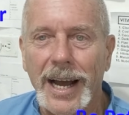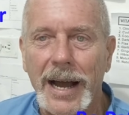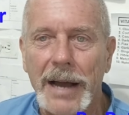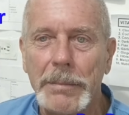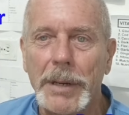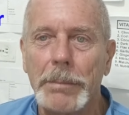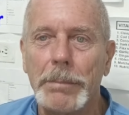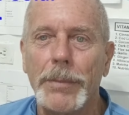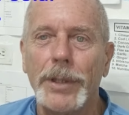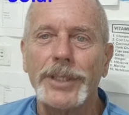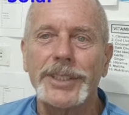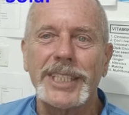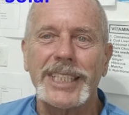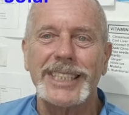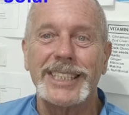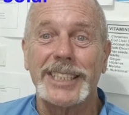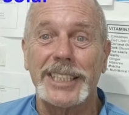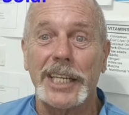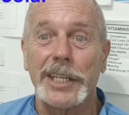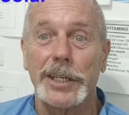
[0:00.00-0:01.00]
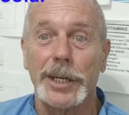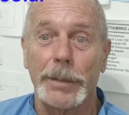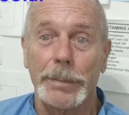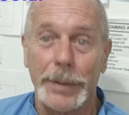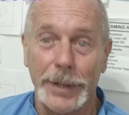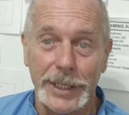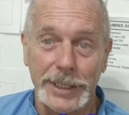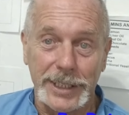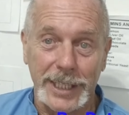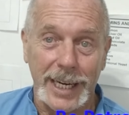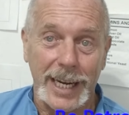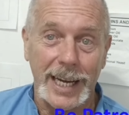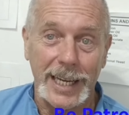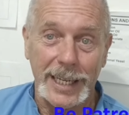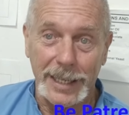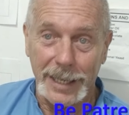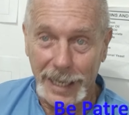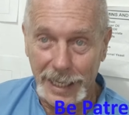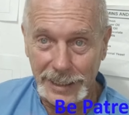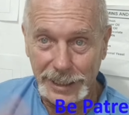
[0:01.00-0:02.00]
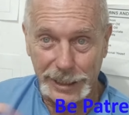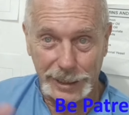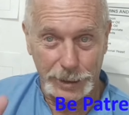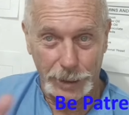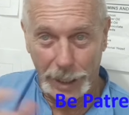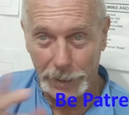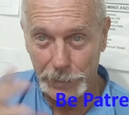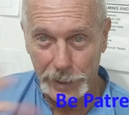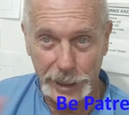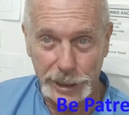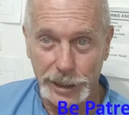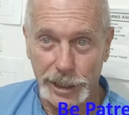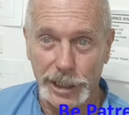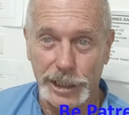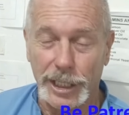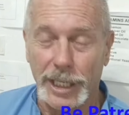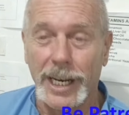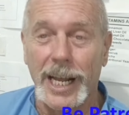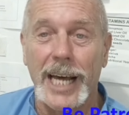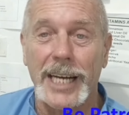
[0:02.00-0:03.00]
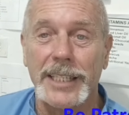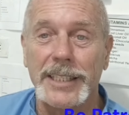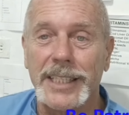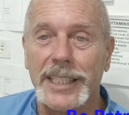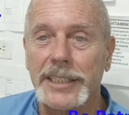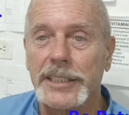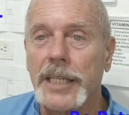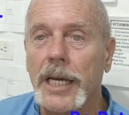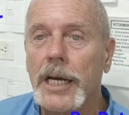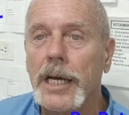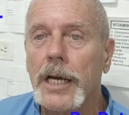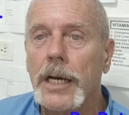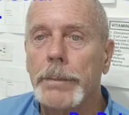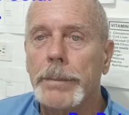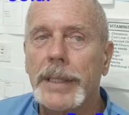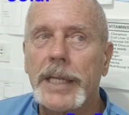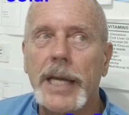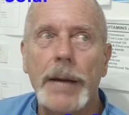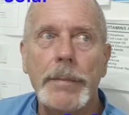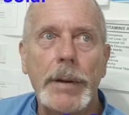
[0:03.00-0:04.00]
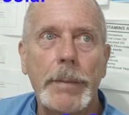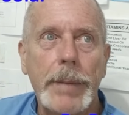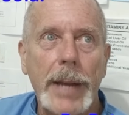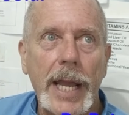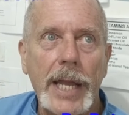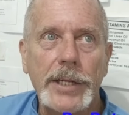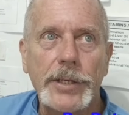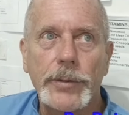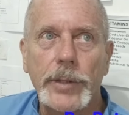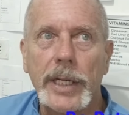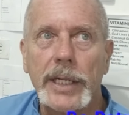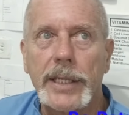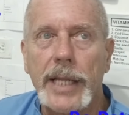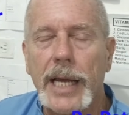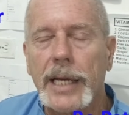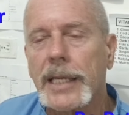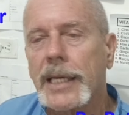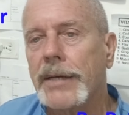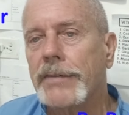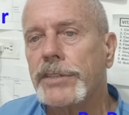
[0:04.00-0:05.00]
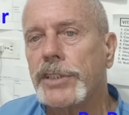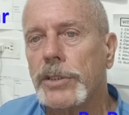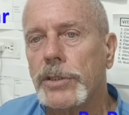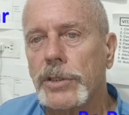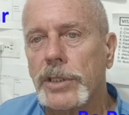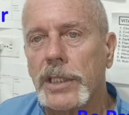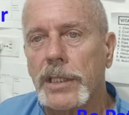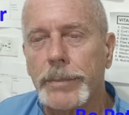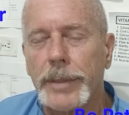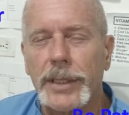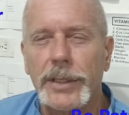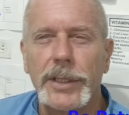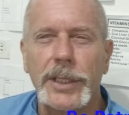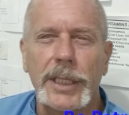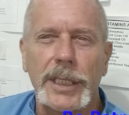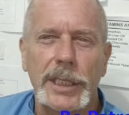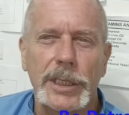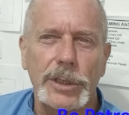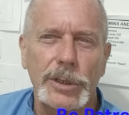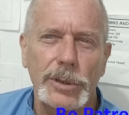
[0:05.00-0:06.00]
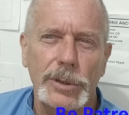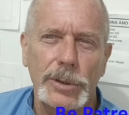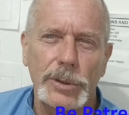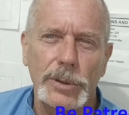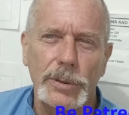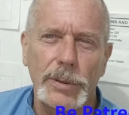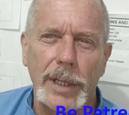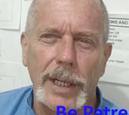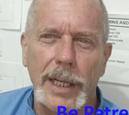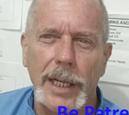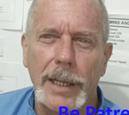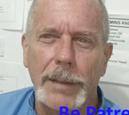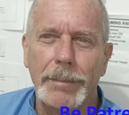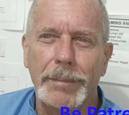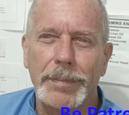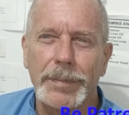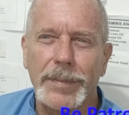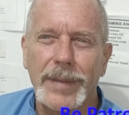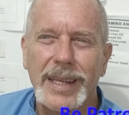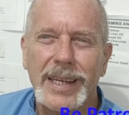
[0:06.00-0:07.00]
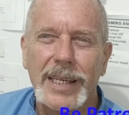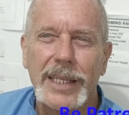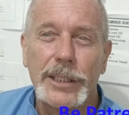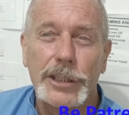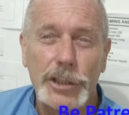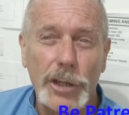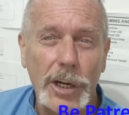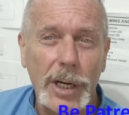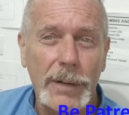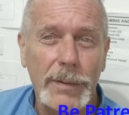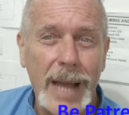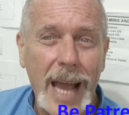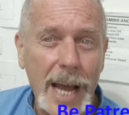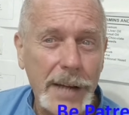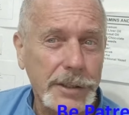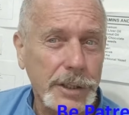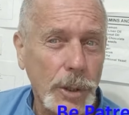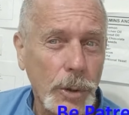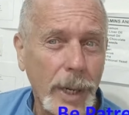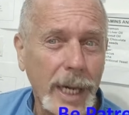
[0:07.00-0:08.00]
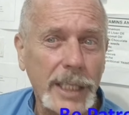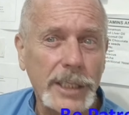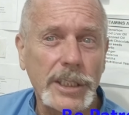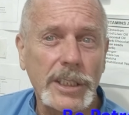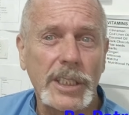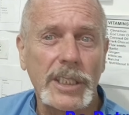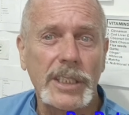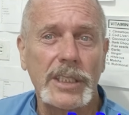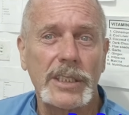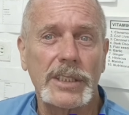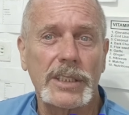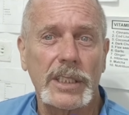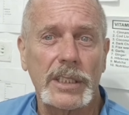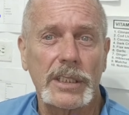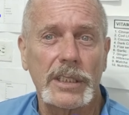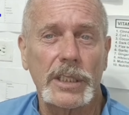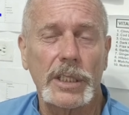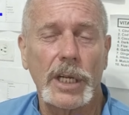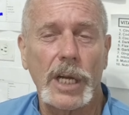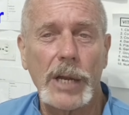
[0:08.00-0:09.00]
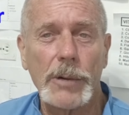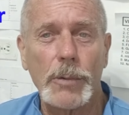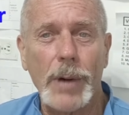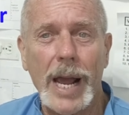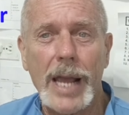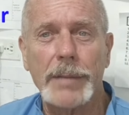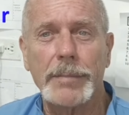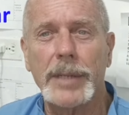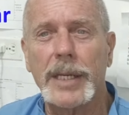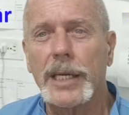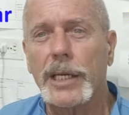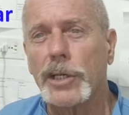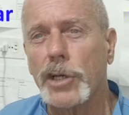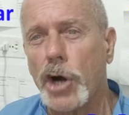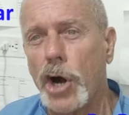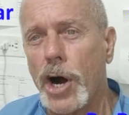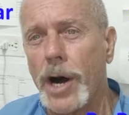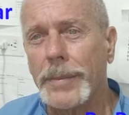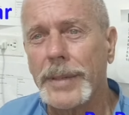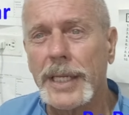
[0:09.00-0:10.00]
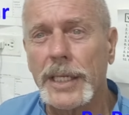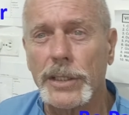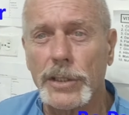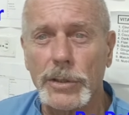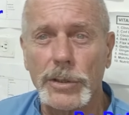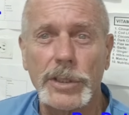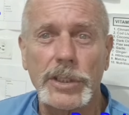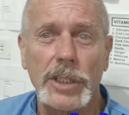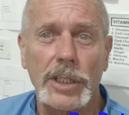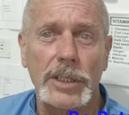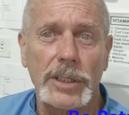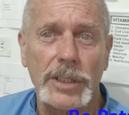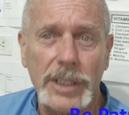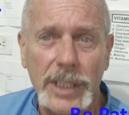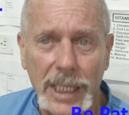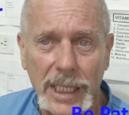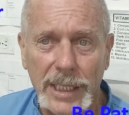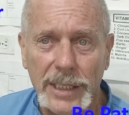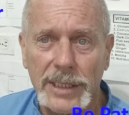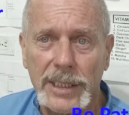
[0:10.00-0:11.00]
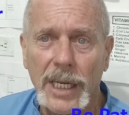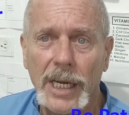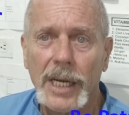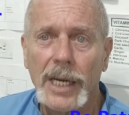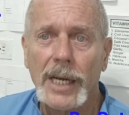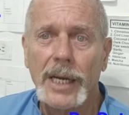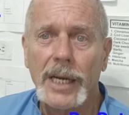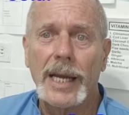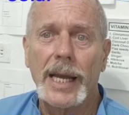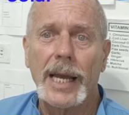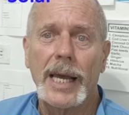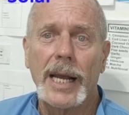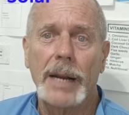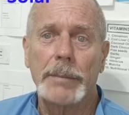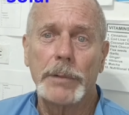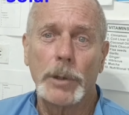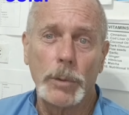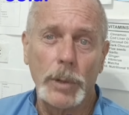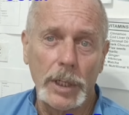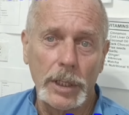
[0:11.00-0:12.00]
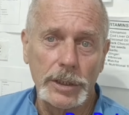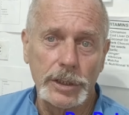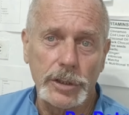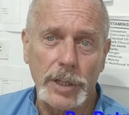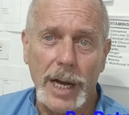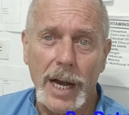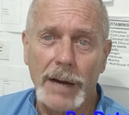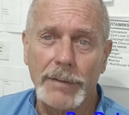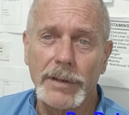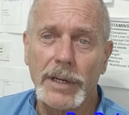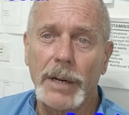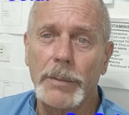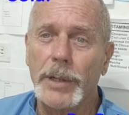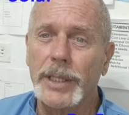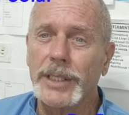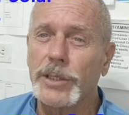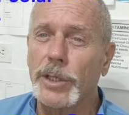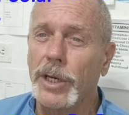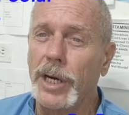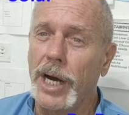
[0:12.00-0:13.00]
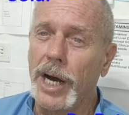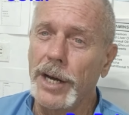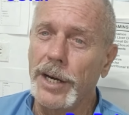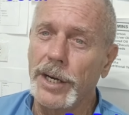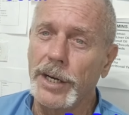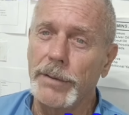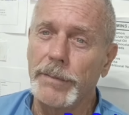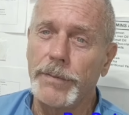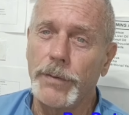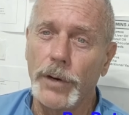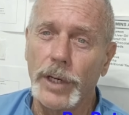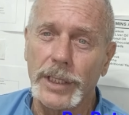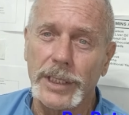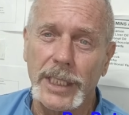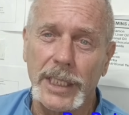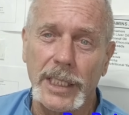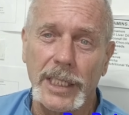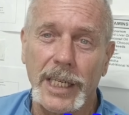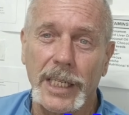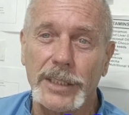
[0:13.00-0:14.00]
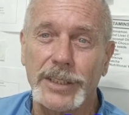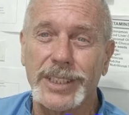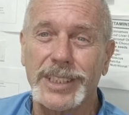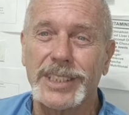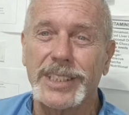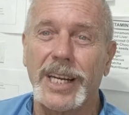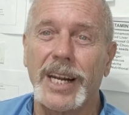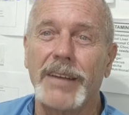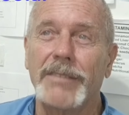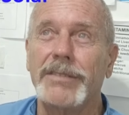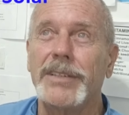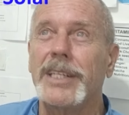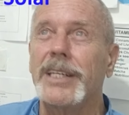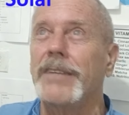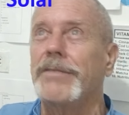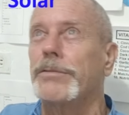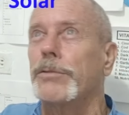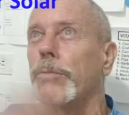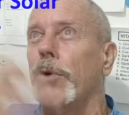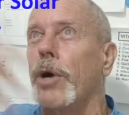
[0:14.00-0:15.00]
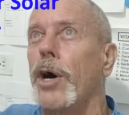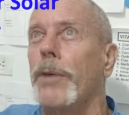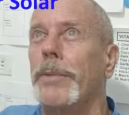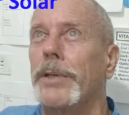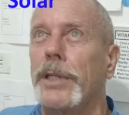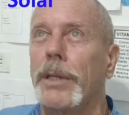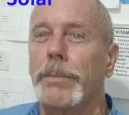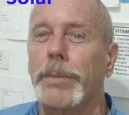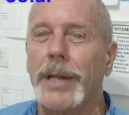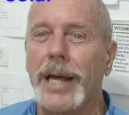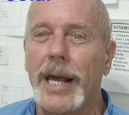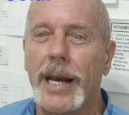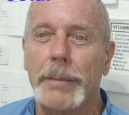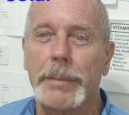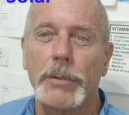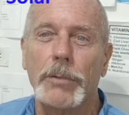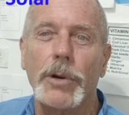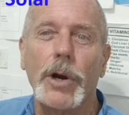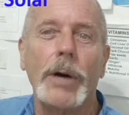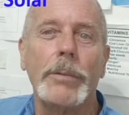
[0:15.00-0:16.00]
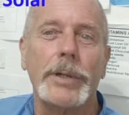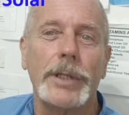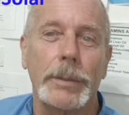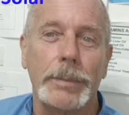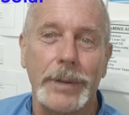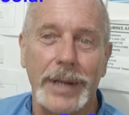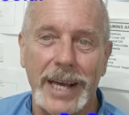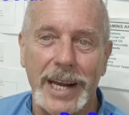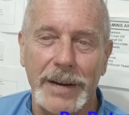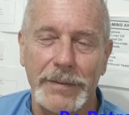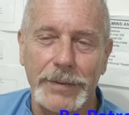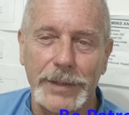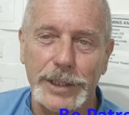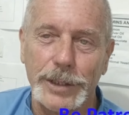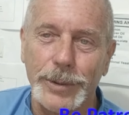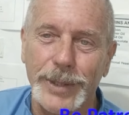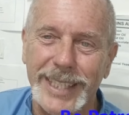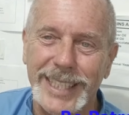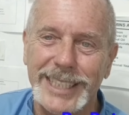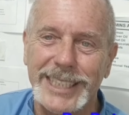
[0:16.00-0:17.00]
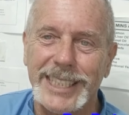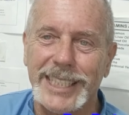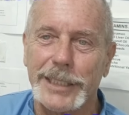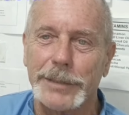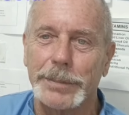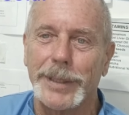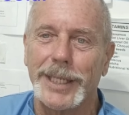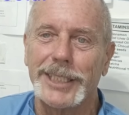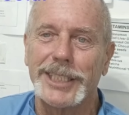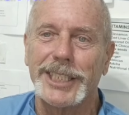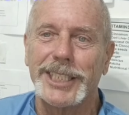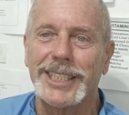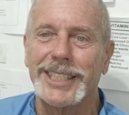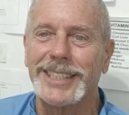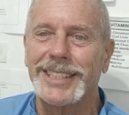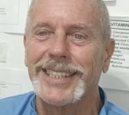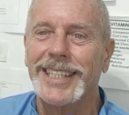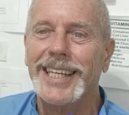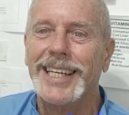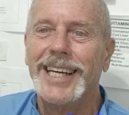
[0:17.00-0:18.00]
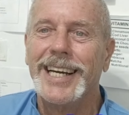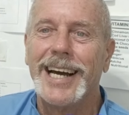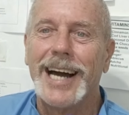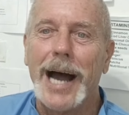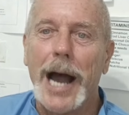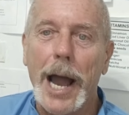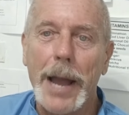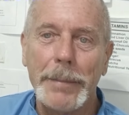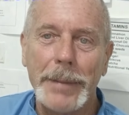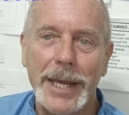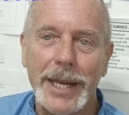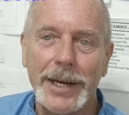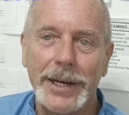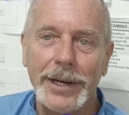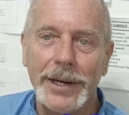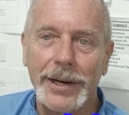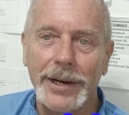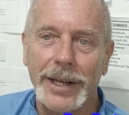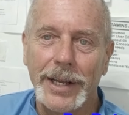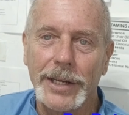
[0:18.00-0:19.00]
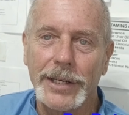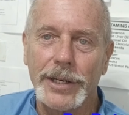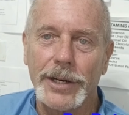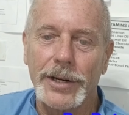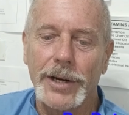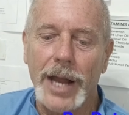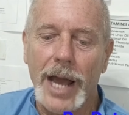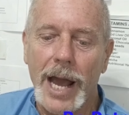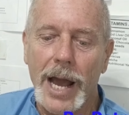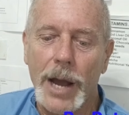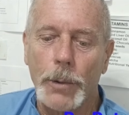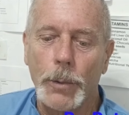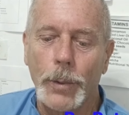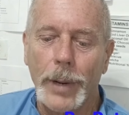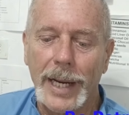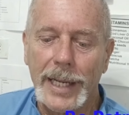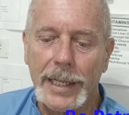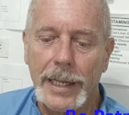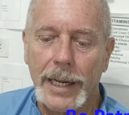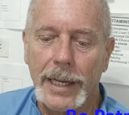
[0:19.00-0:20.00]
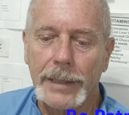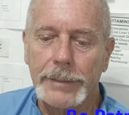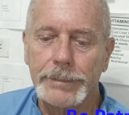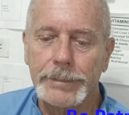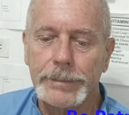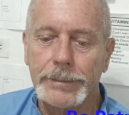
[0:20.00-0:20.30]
I'm a multi-zinger person. I research a lot of things. Become a Patreon. That gives you the ability to sort of ask questions and write me and call me and do certain things. And I'm a world traveler. I went to 114 countries, and I've lived roaming the planet. I've been roaming the planet for 26 plus years. I'm here, and you're not. Why not?